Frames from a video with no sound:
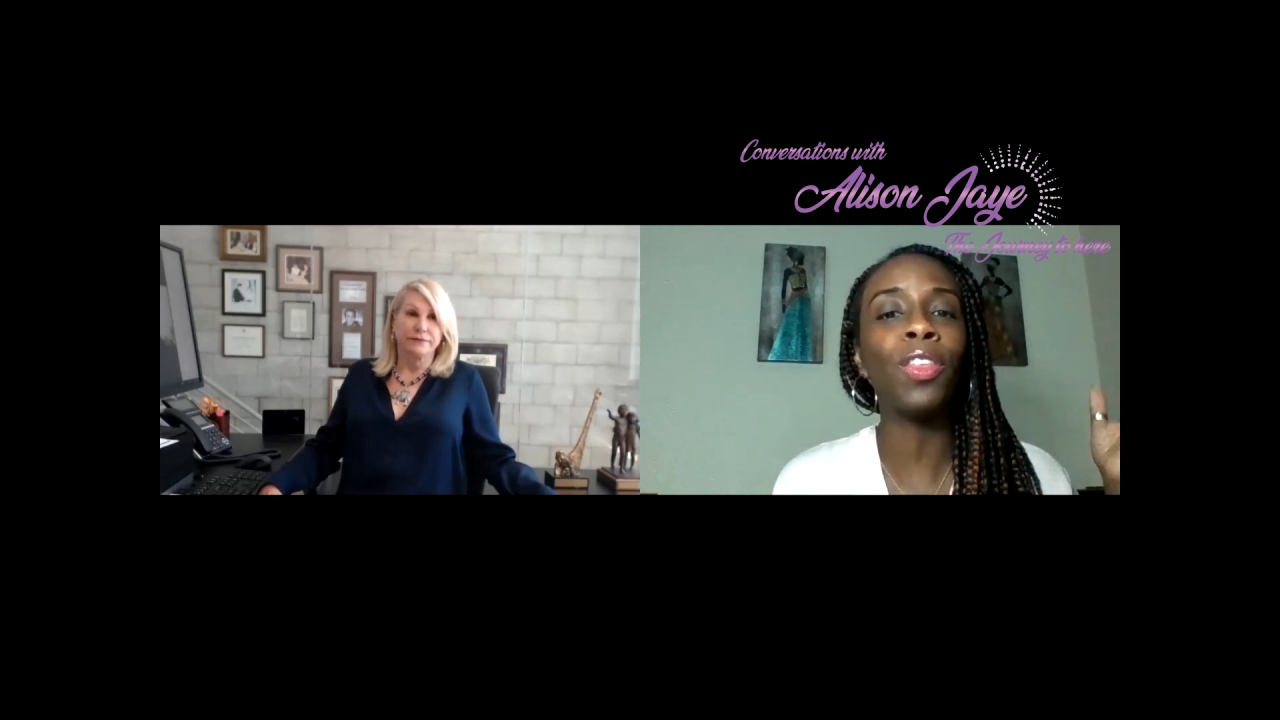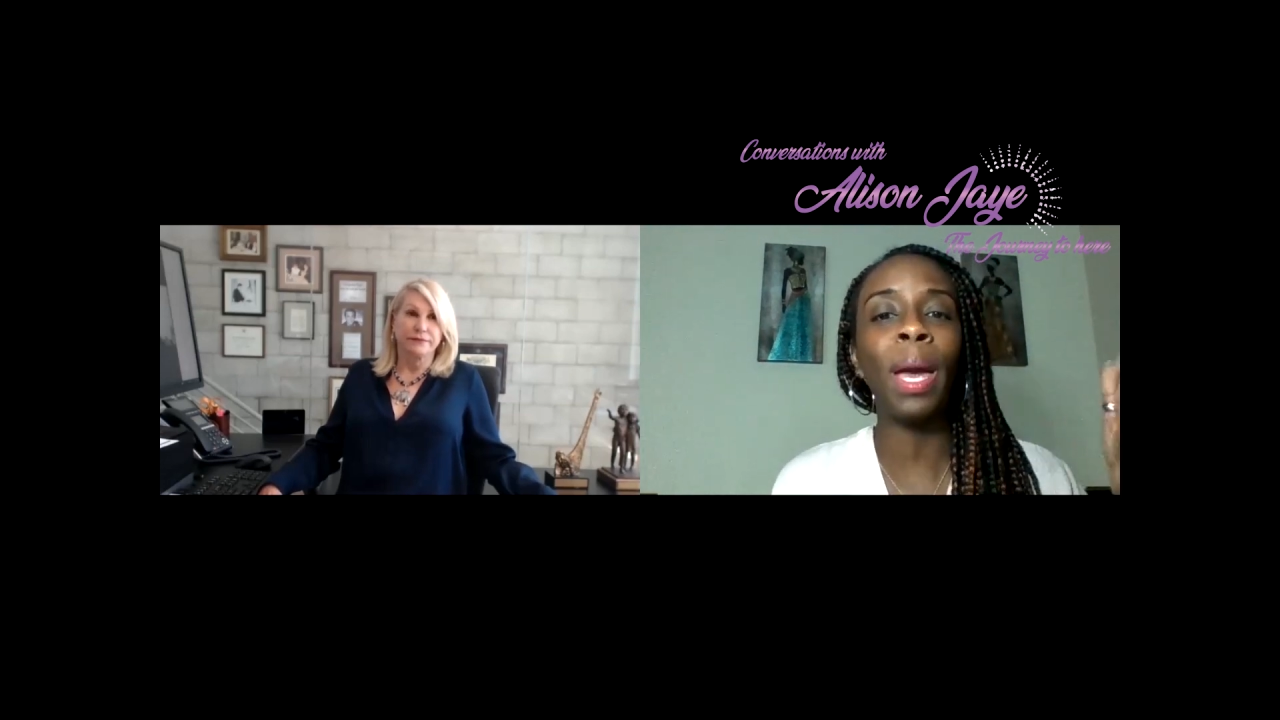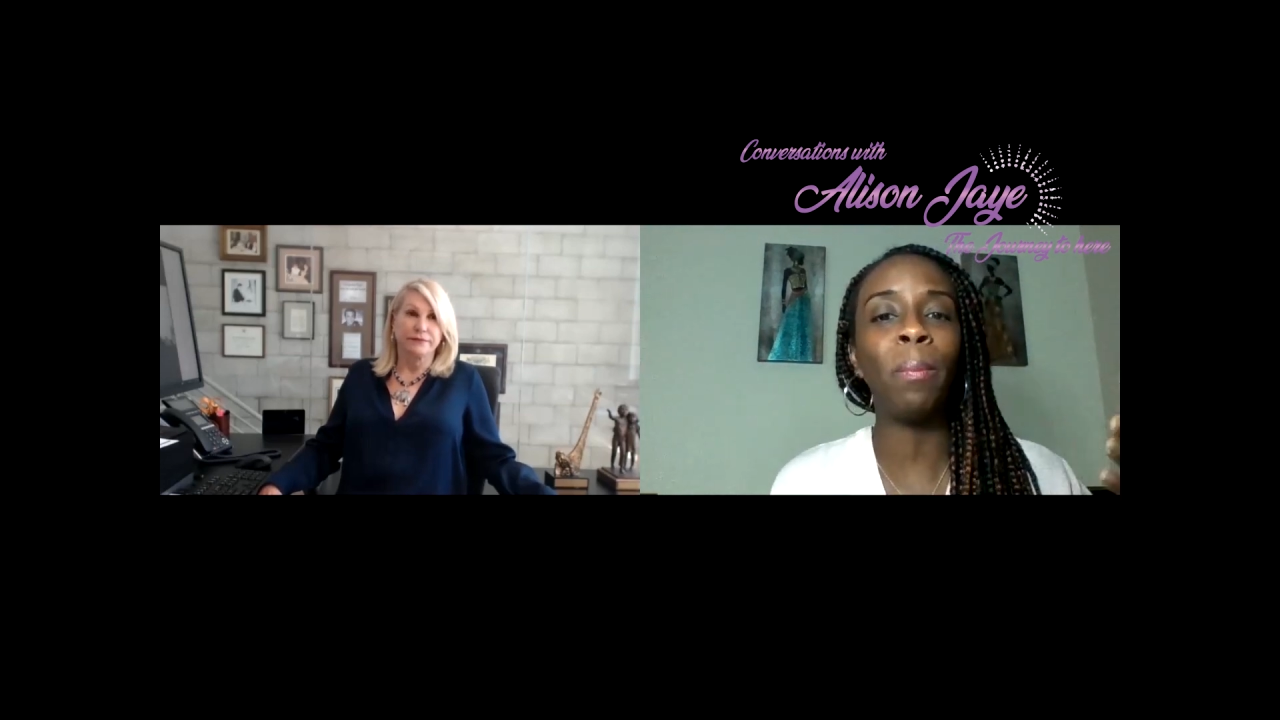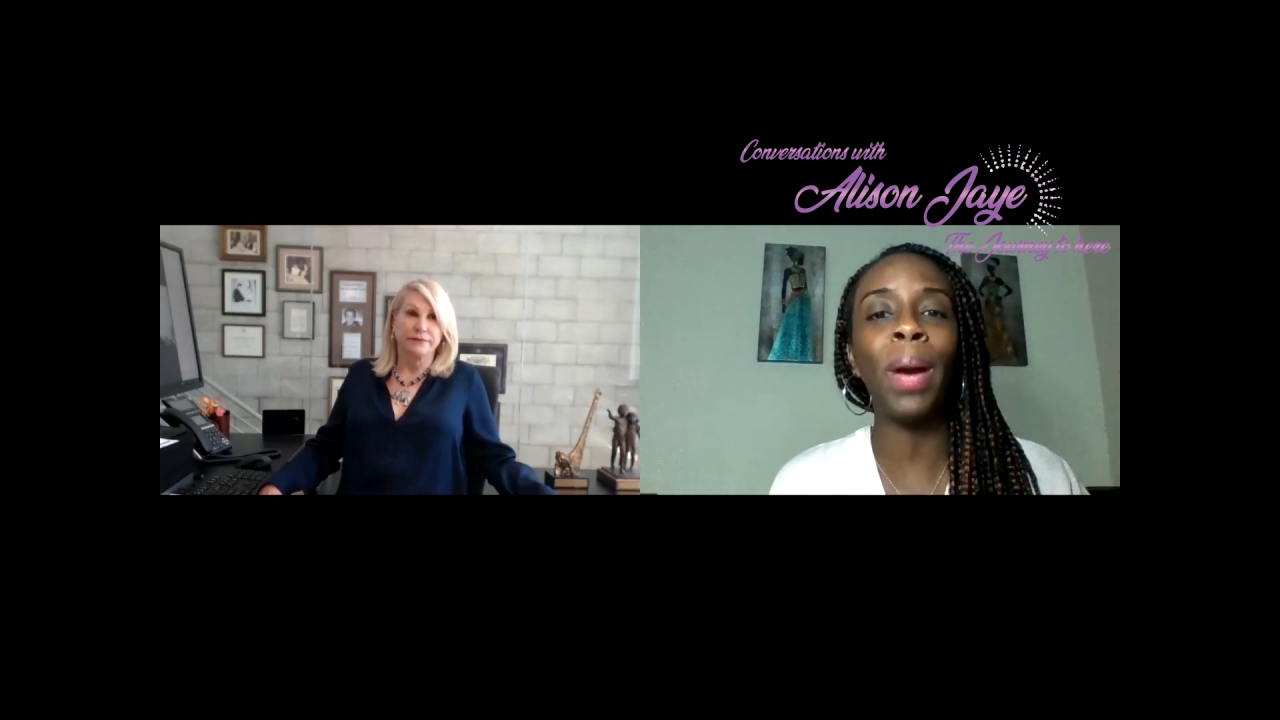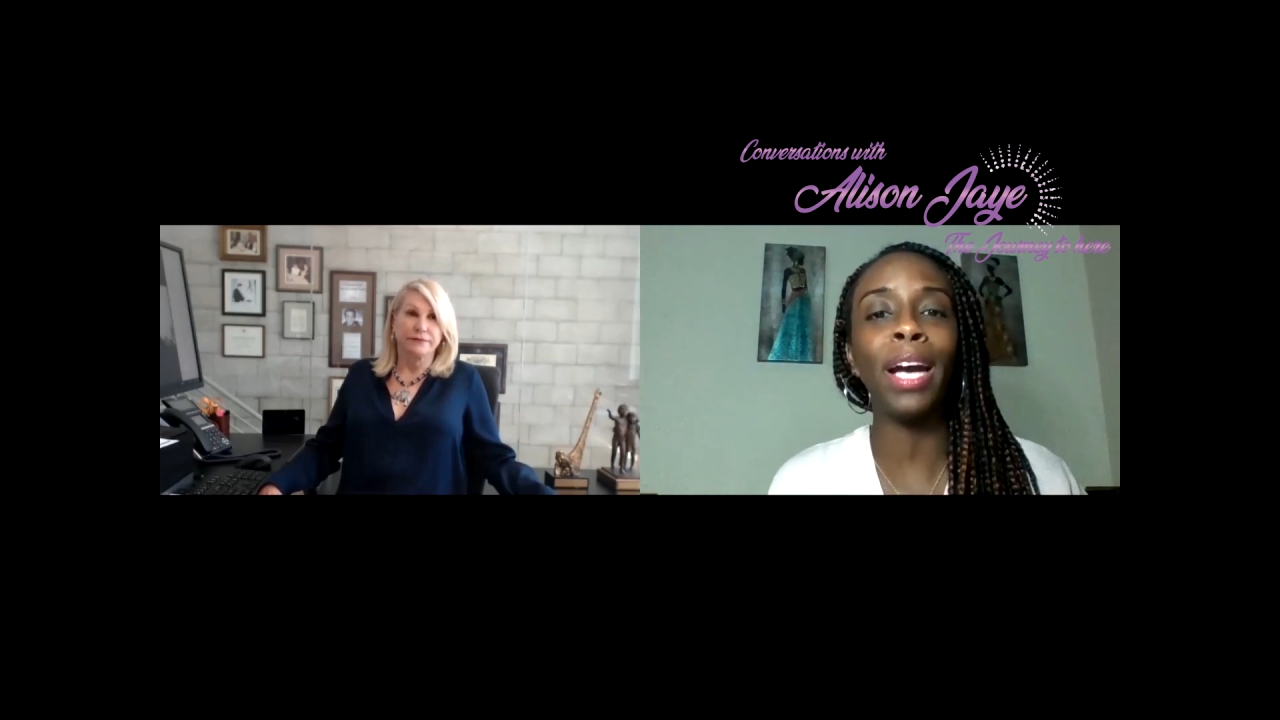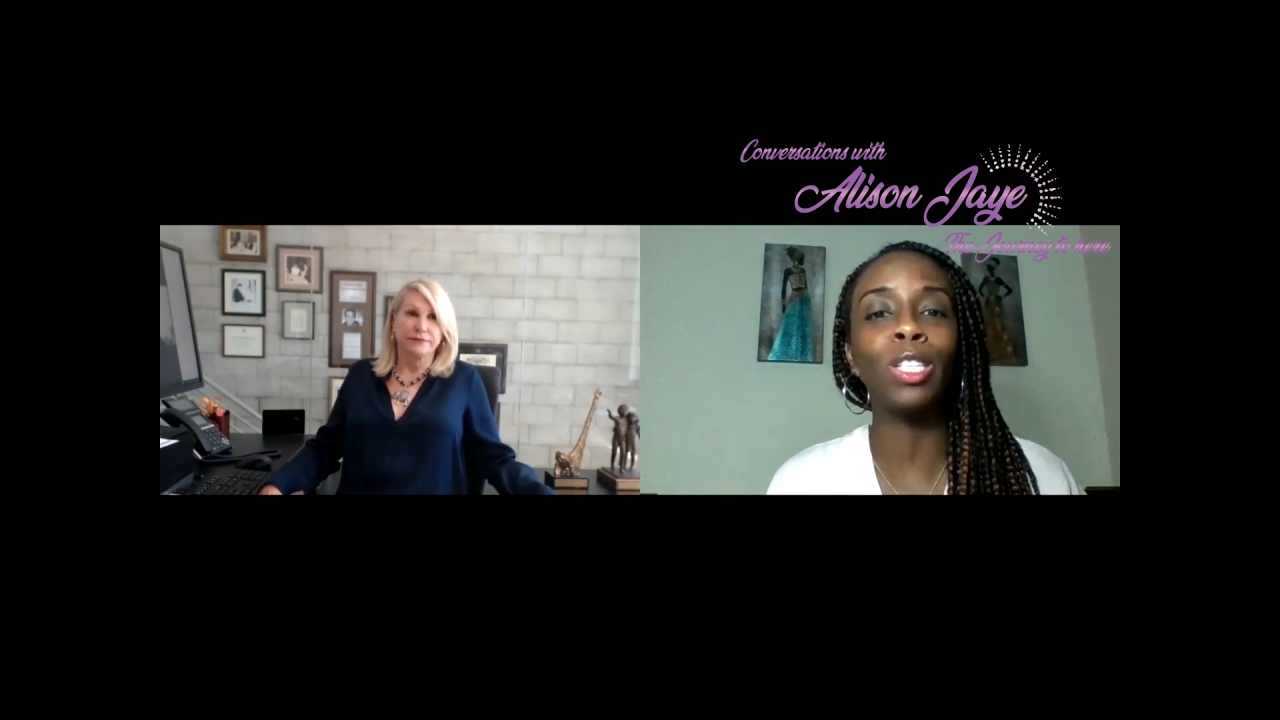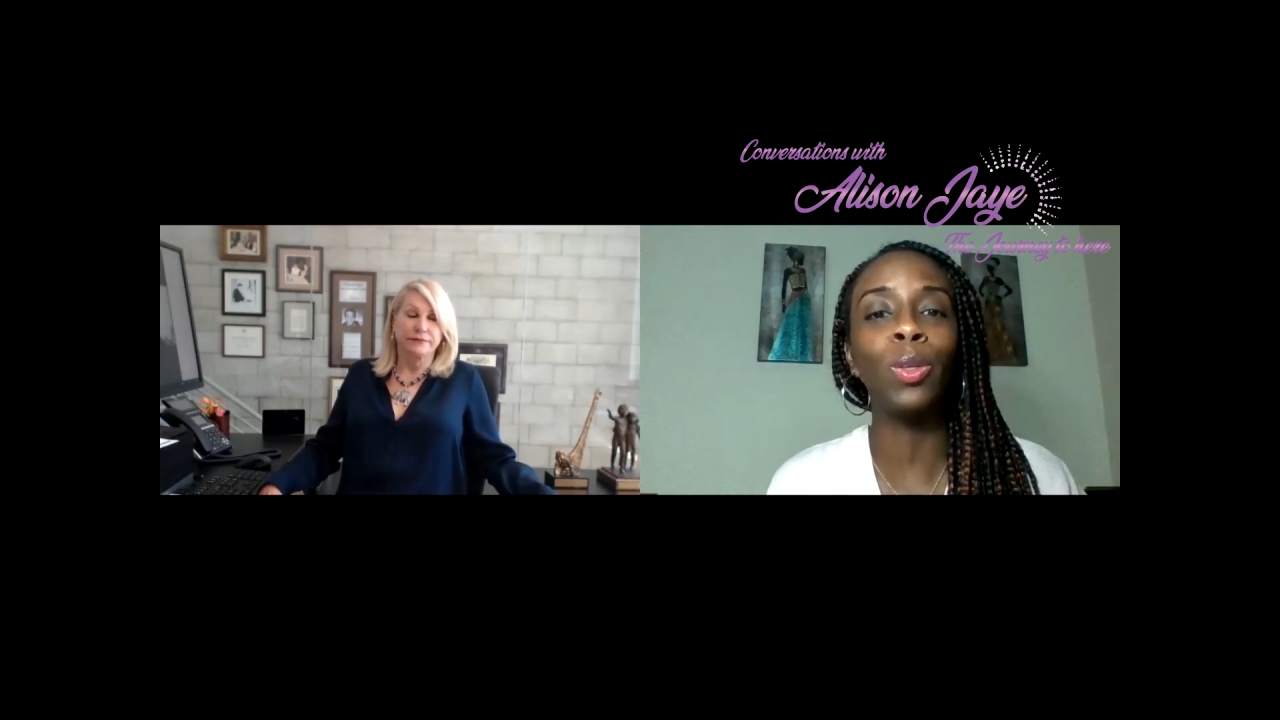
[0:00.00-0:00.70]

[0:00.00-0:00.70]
their back